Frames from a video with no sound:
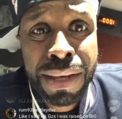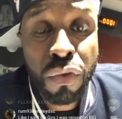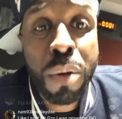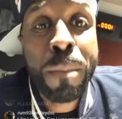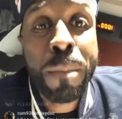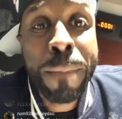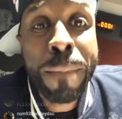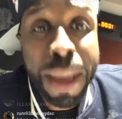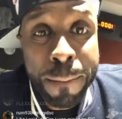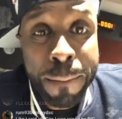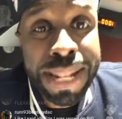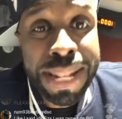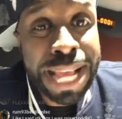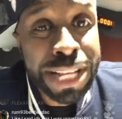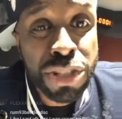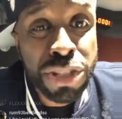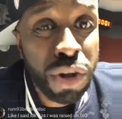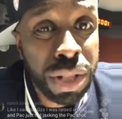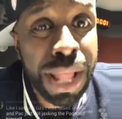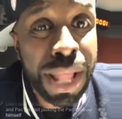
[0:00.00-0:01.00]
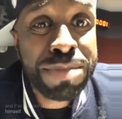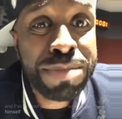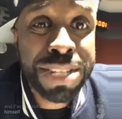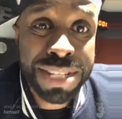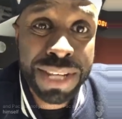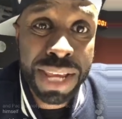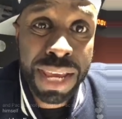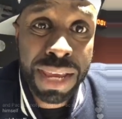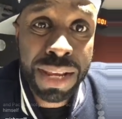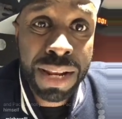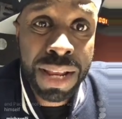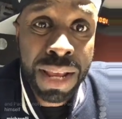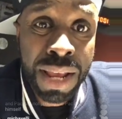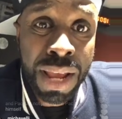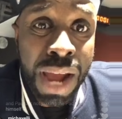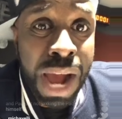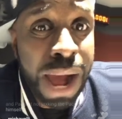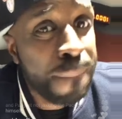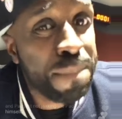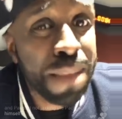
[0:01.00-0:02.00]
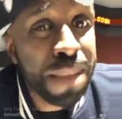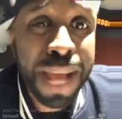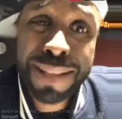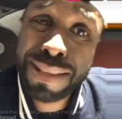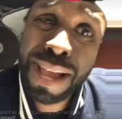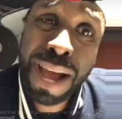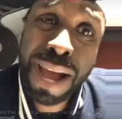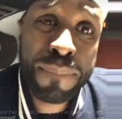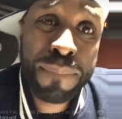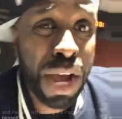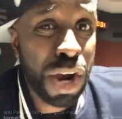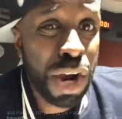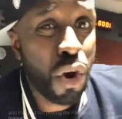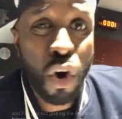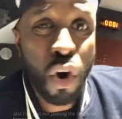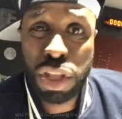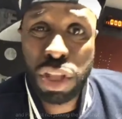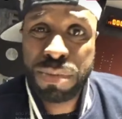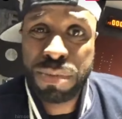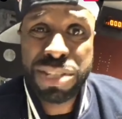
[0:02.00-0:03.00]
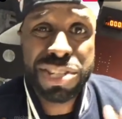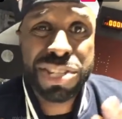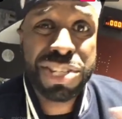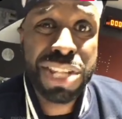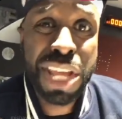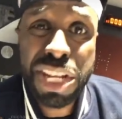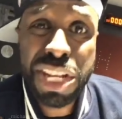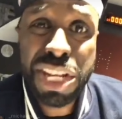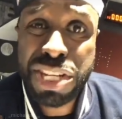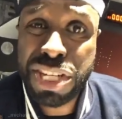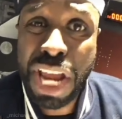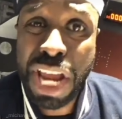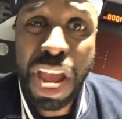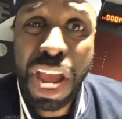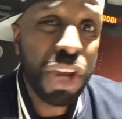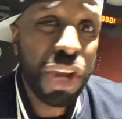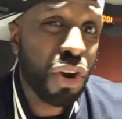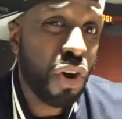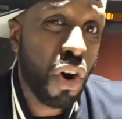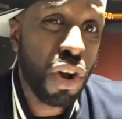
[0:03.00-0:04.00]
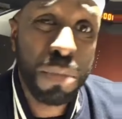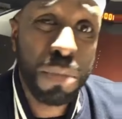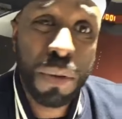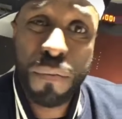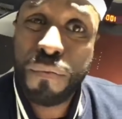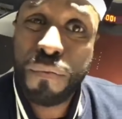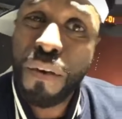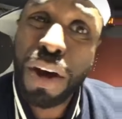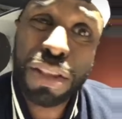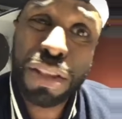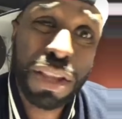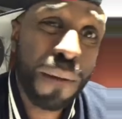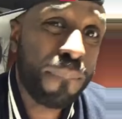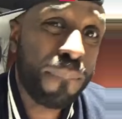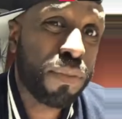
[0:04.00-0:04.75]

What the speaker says: Remember, that's all I'm saying. I'm not calling him a snitch. I ain't calling him a fucked